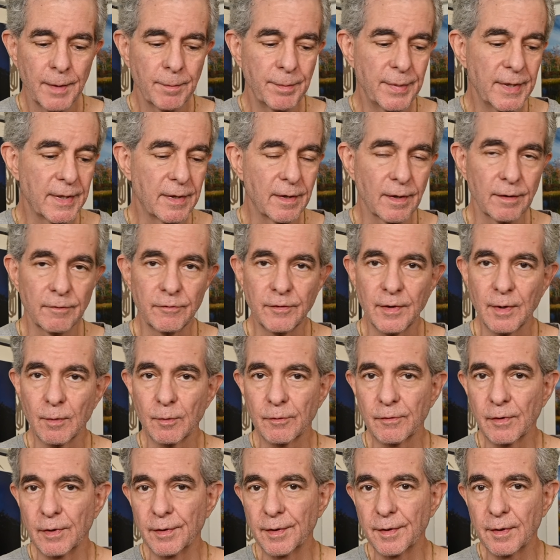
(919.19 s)
because there
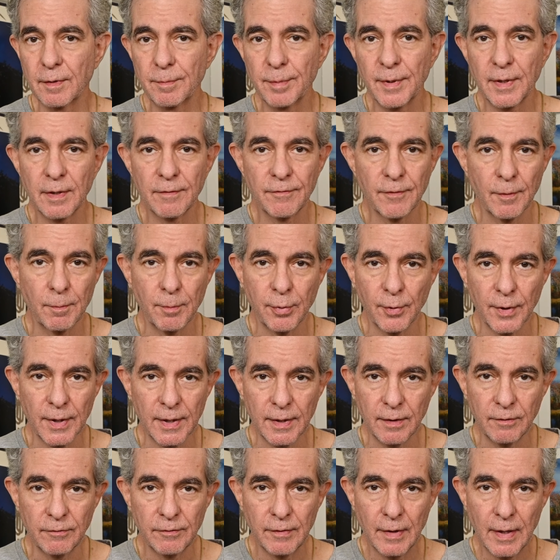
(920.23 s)
was a little bit of a
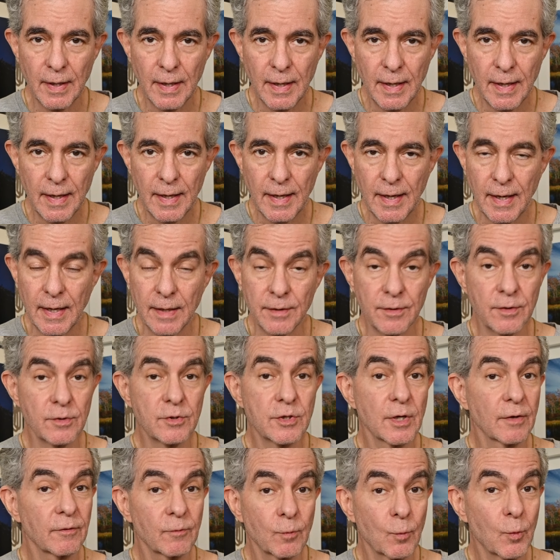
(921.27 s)
breeze and you
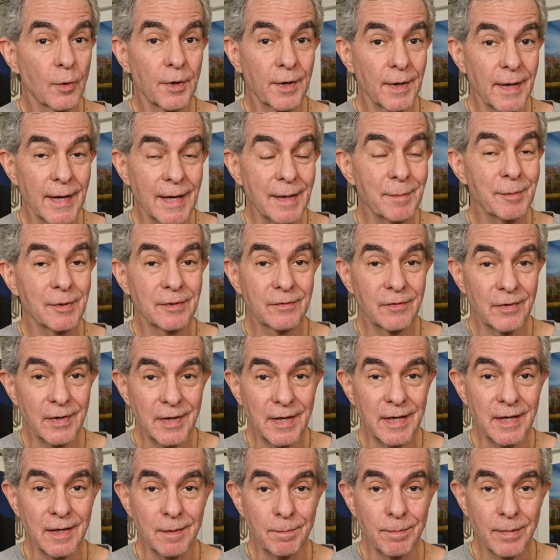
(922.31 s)
just weren't able to
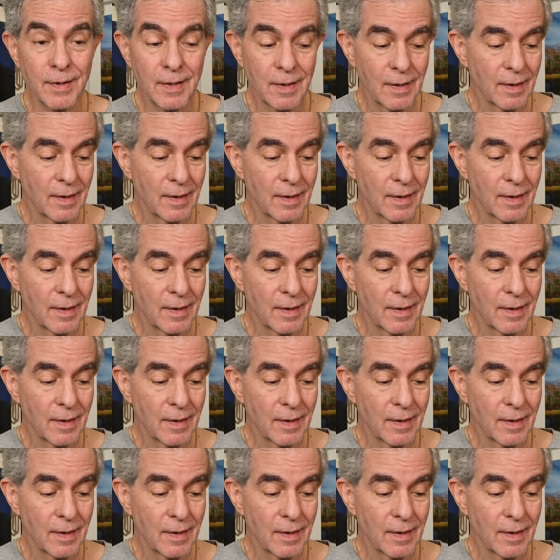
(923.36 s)
keep